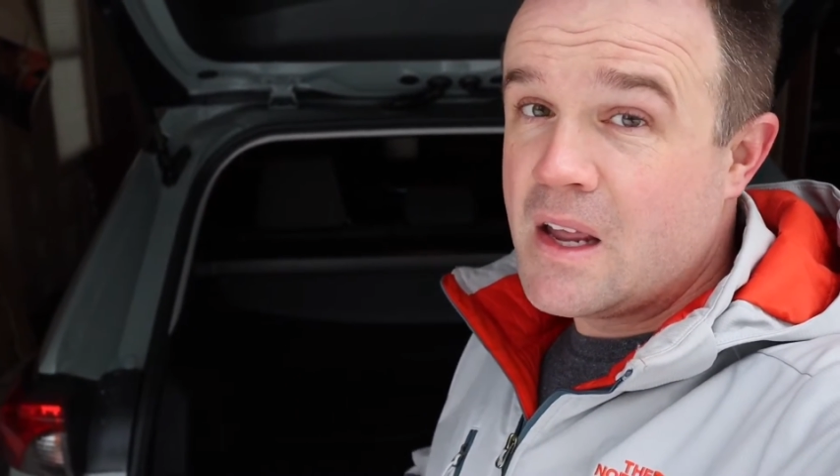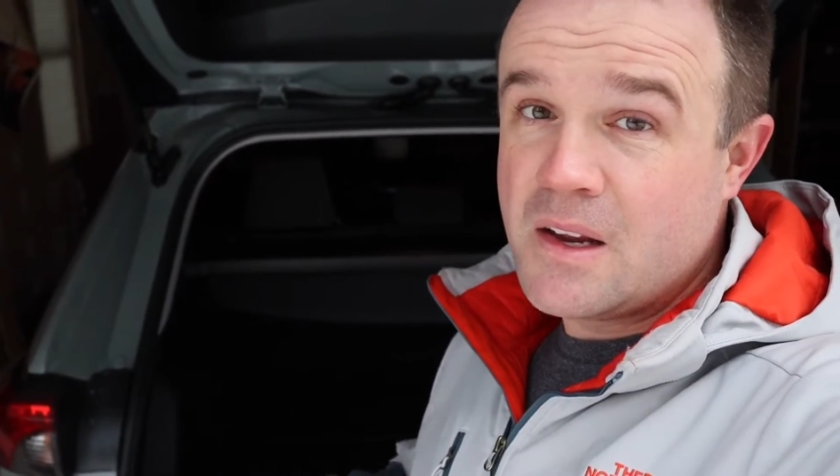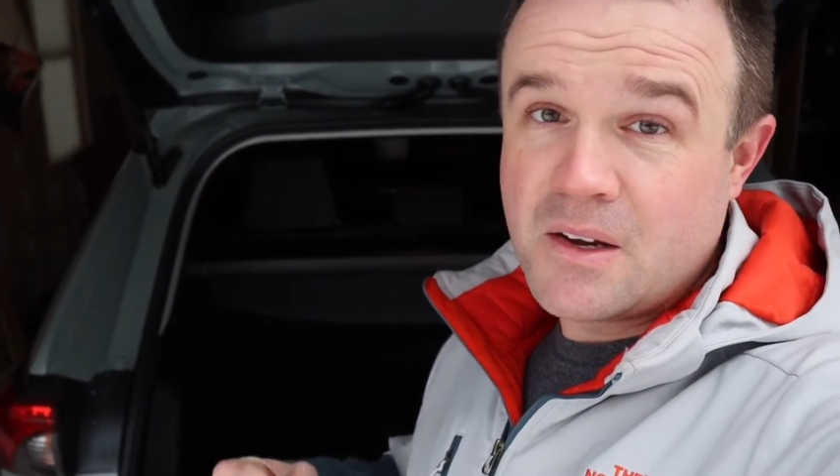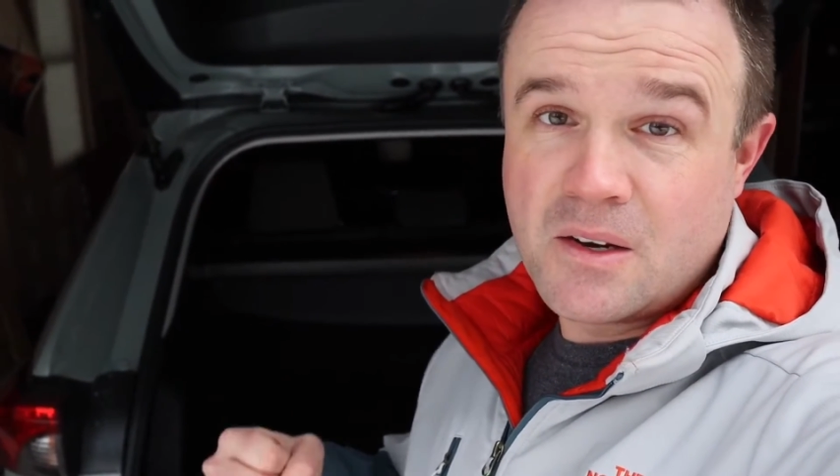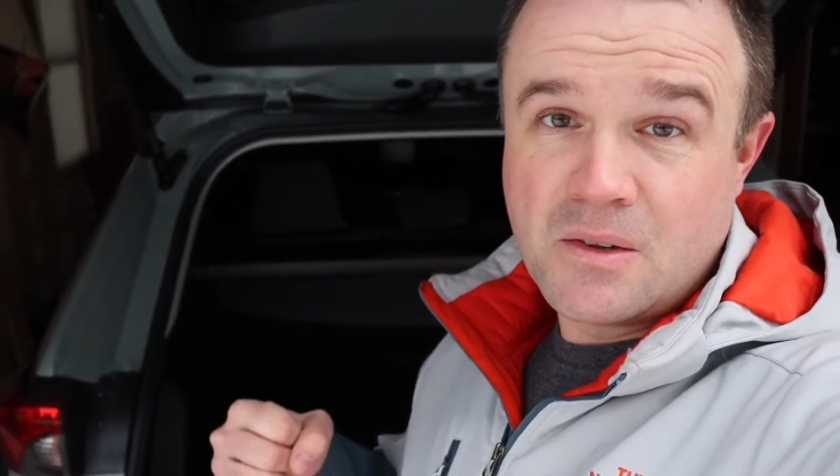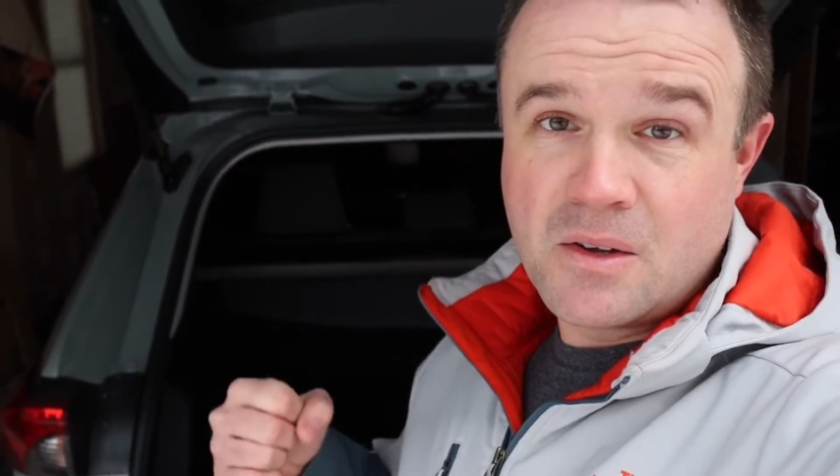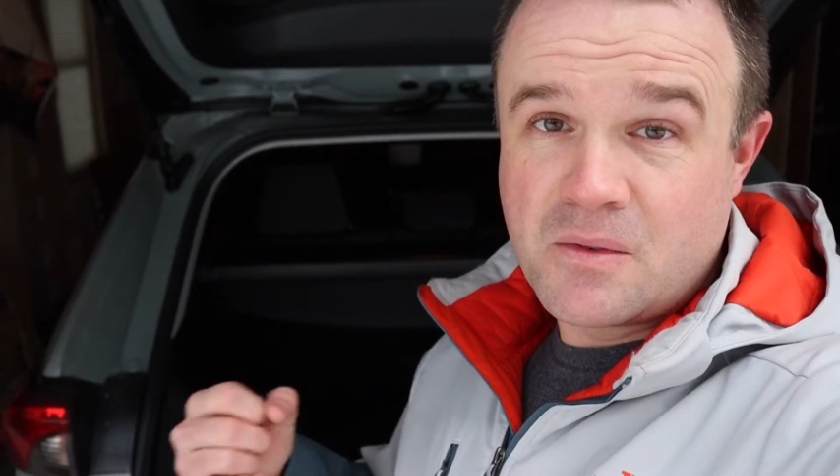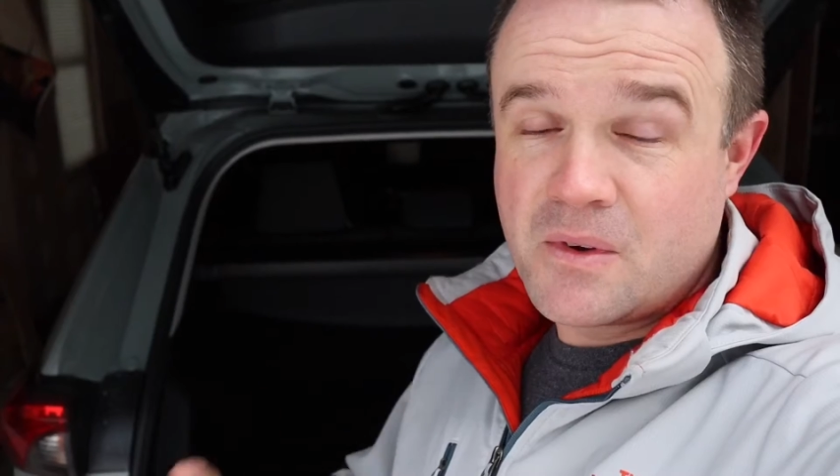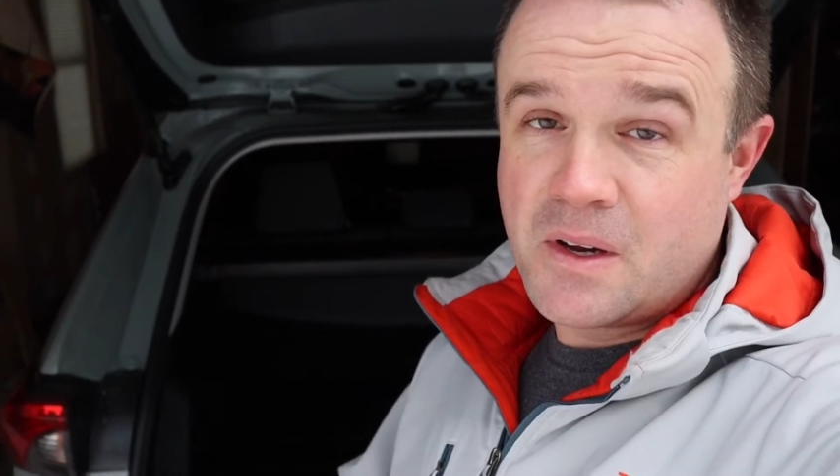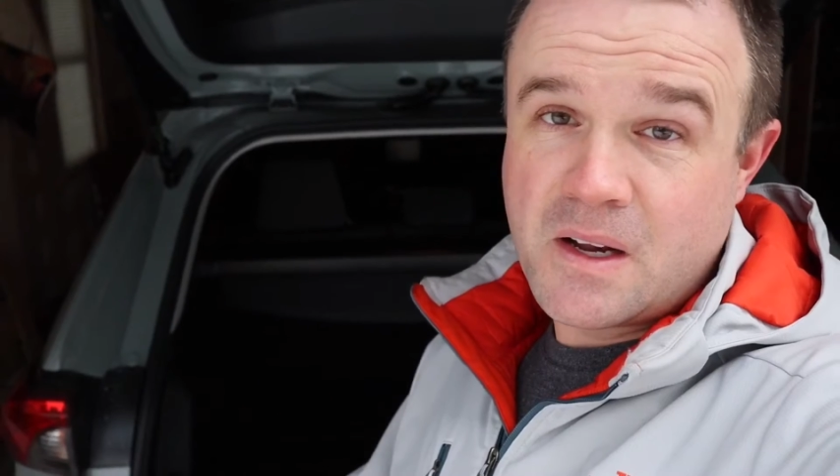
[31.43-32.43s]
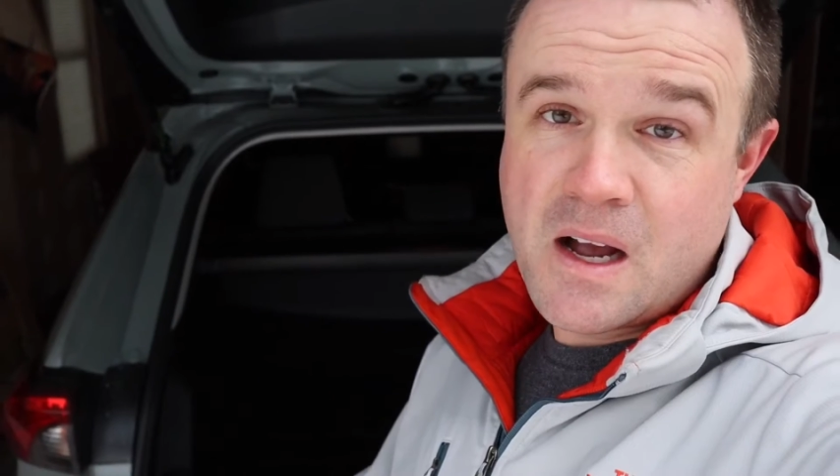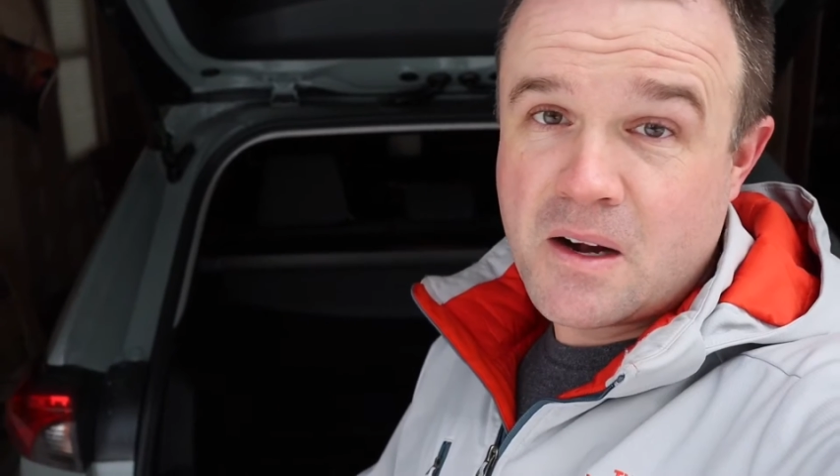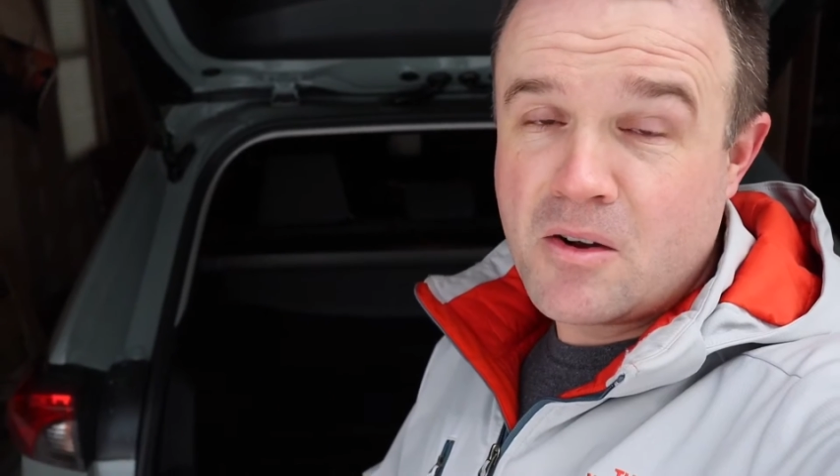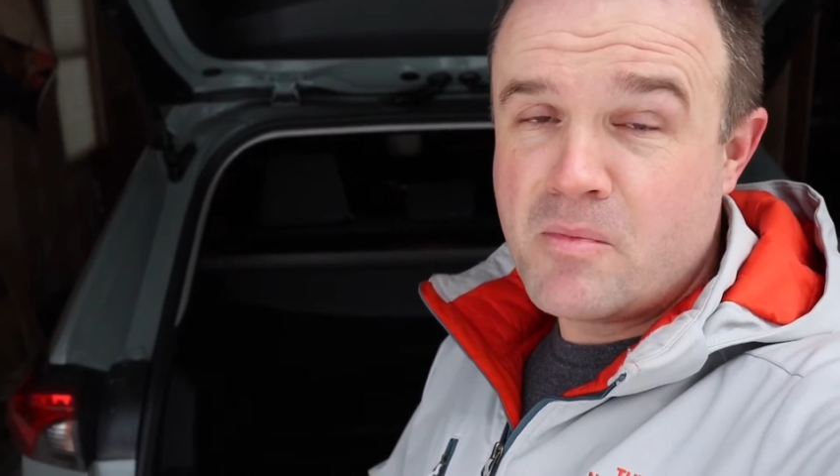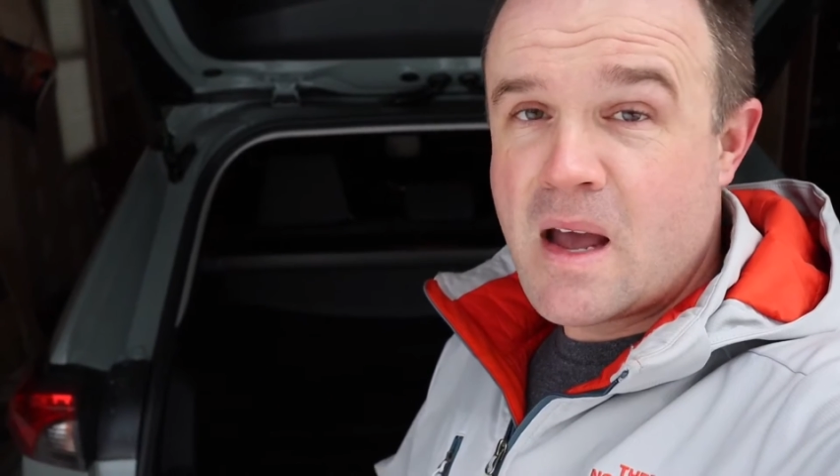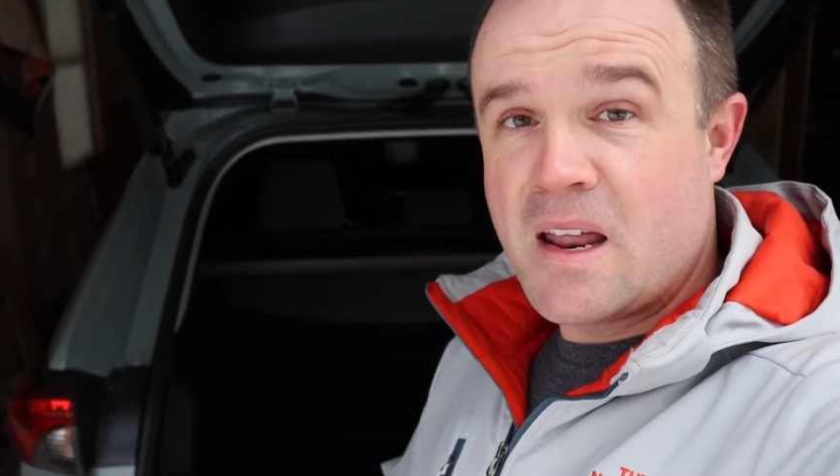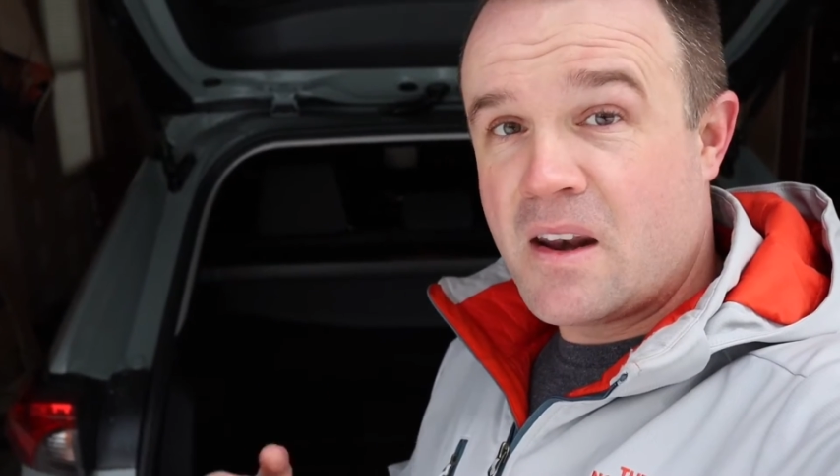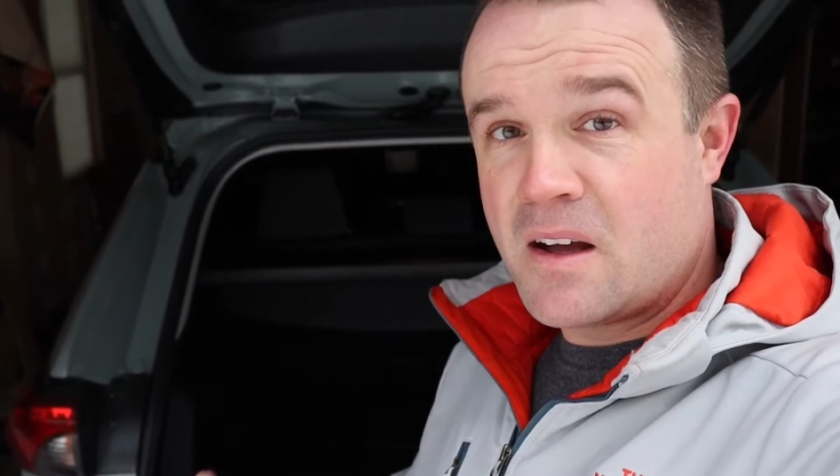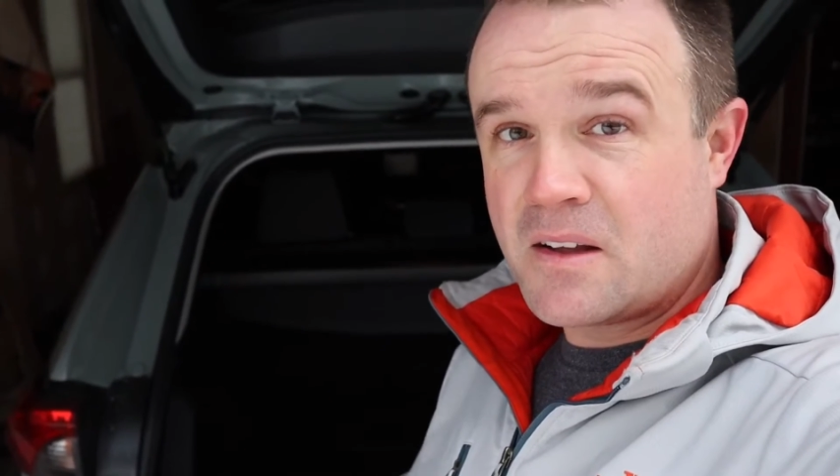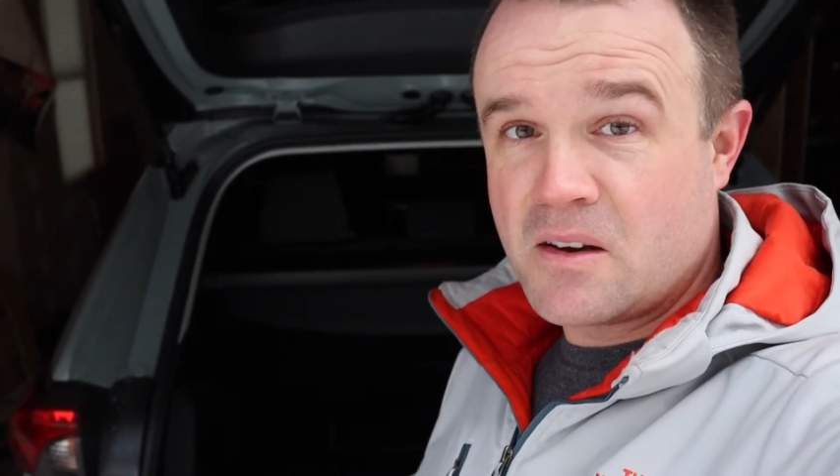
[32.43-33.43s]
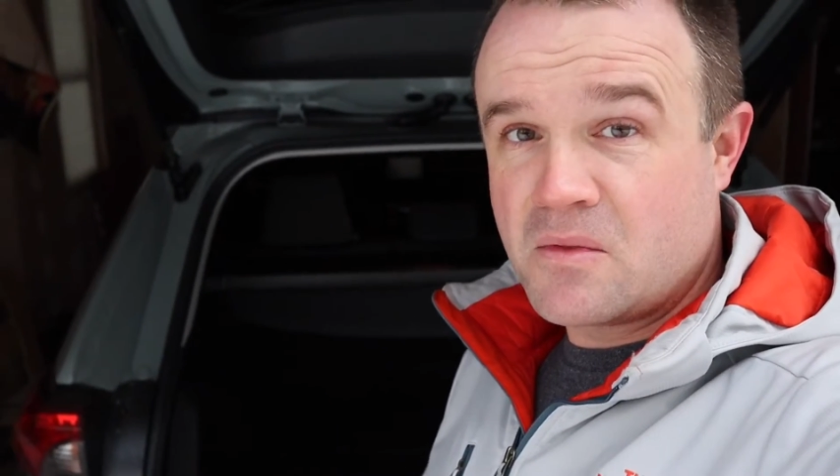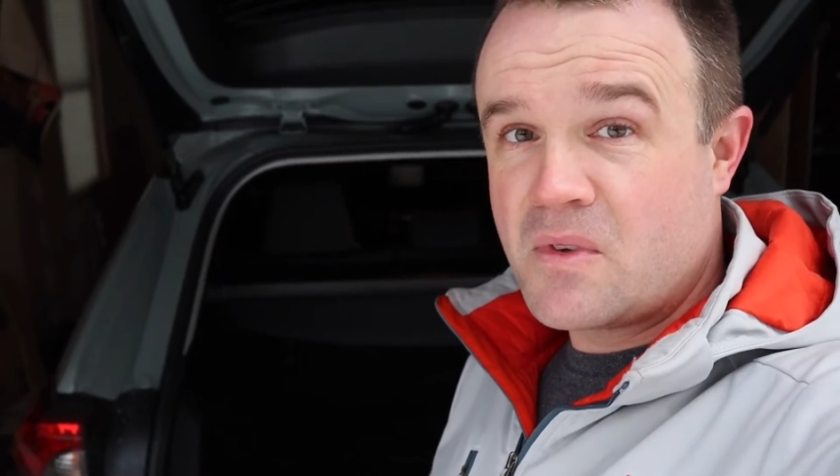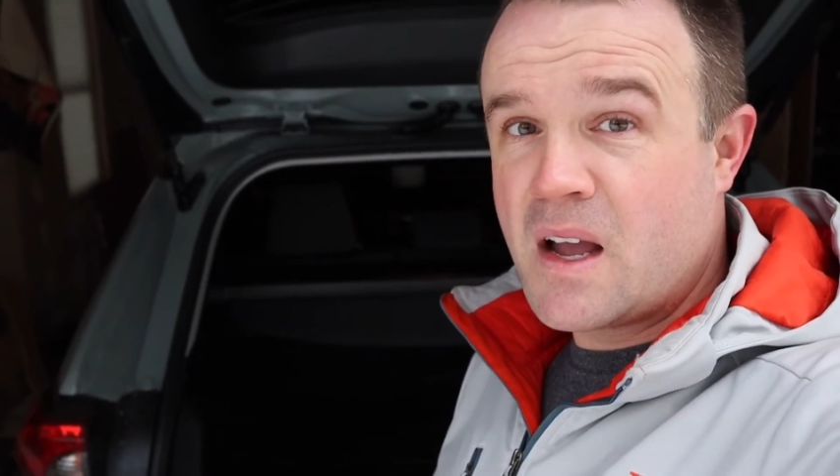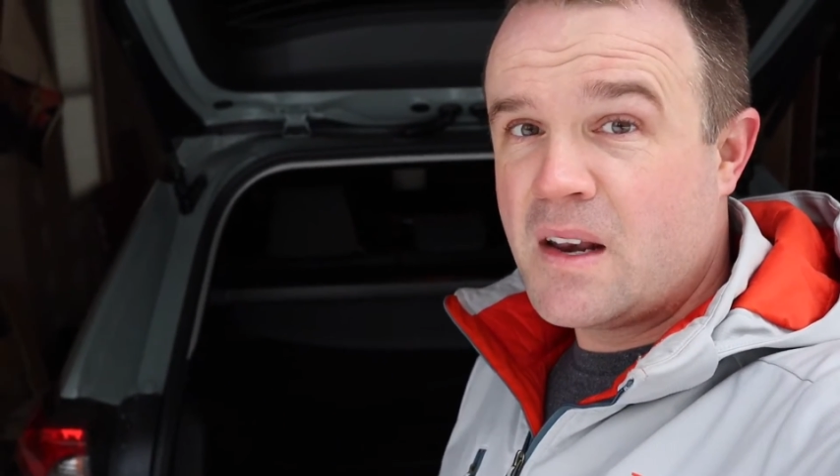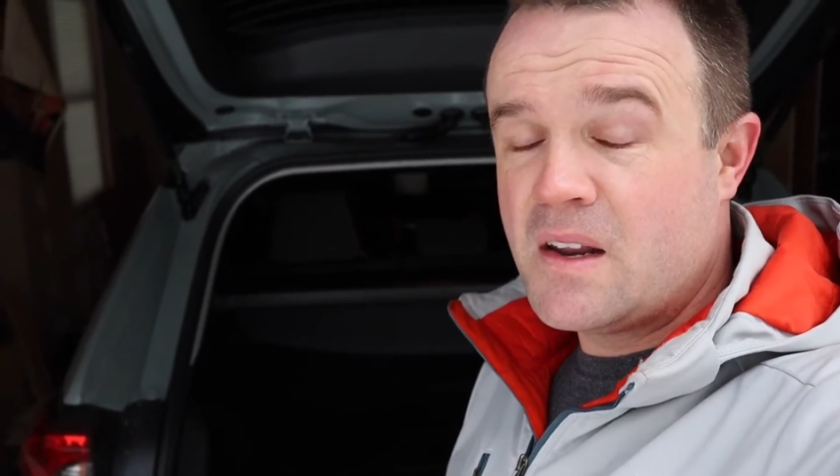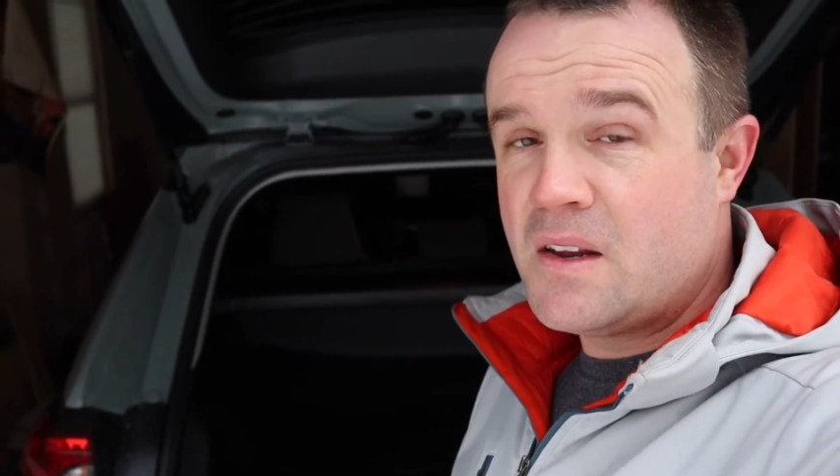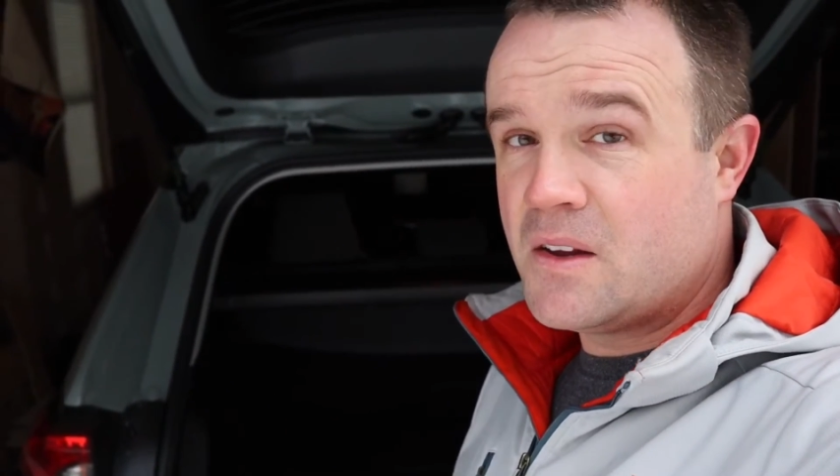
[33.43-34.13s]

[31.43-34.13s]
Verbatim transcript: you're gonna look for your cargo mat, not gonna find it,